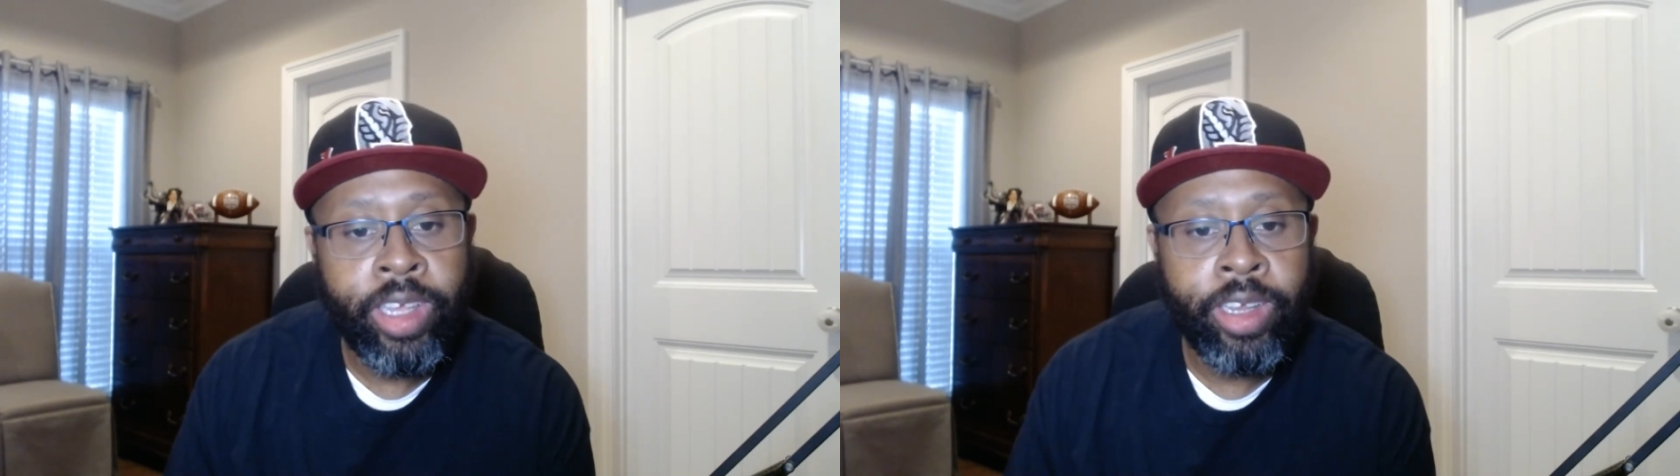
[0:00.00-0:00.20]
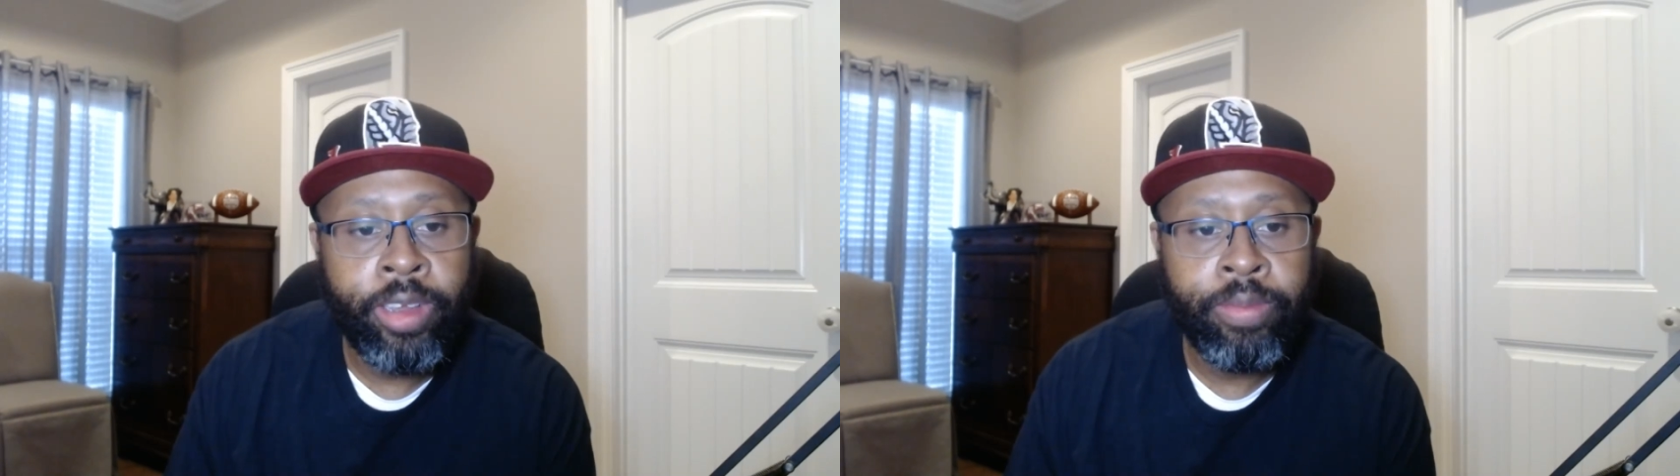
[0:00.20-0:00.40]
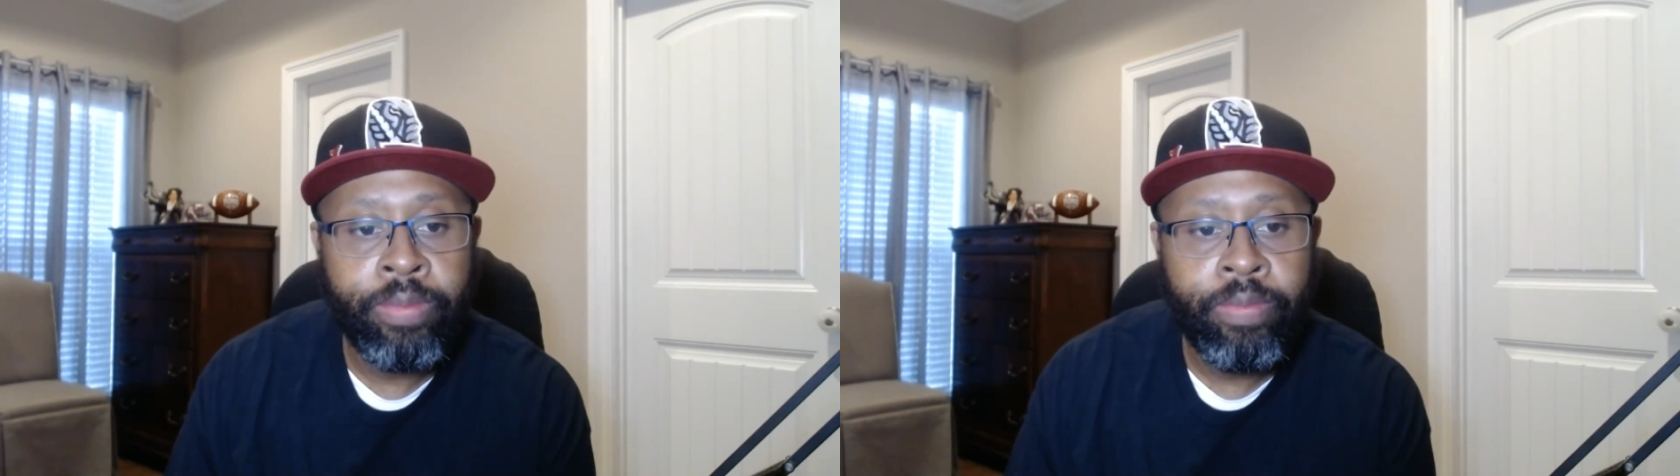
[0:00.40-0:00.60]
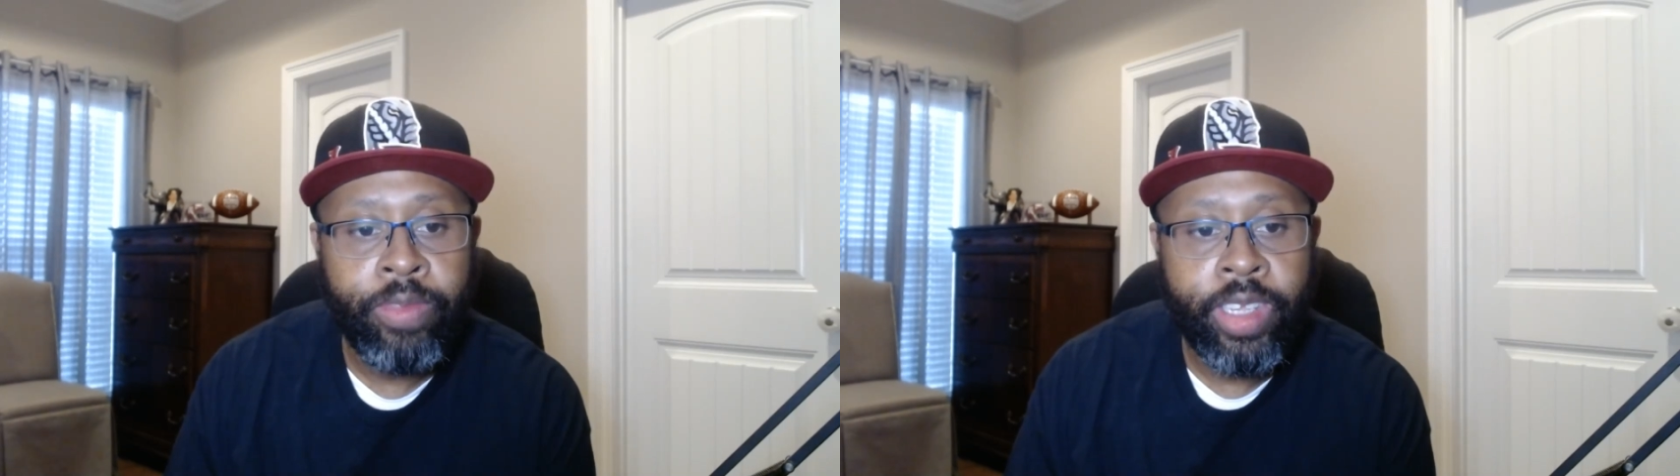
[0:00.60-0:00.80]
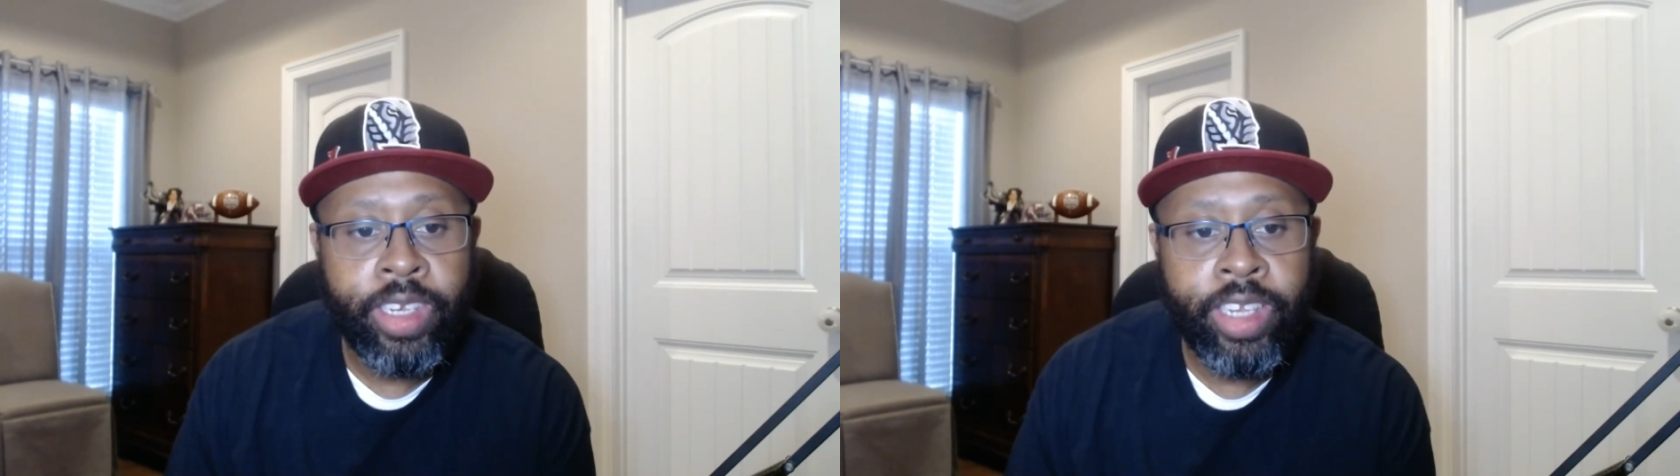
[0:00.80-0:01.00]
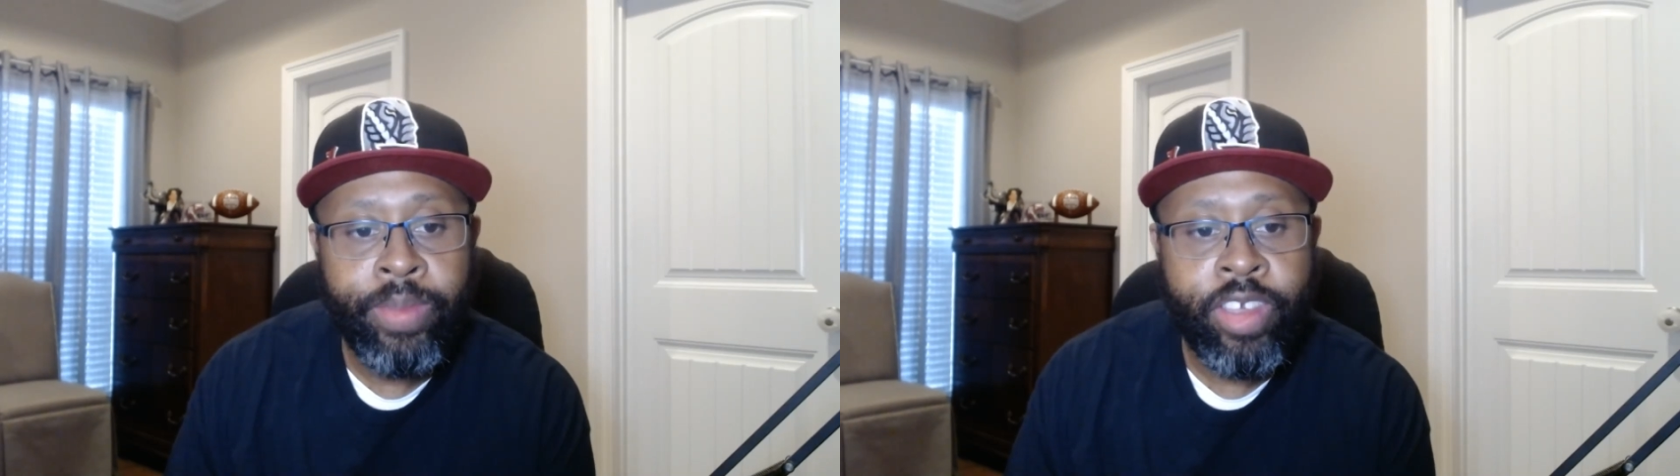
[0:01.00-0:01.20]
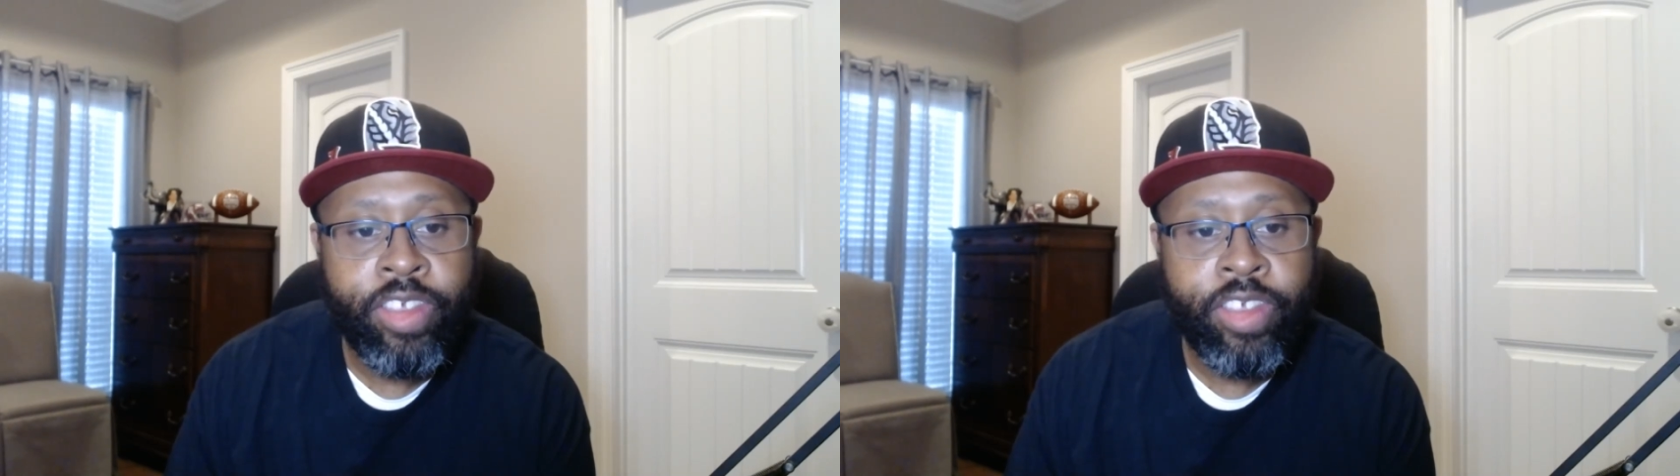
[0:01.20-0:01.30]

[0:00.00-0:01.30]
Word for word: And um, Demi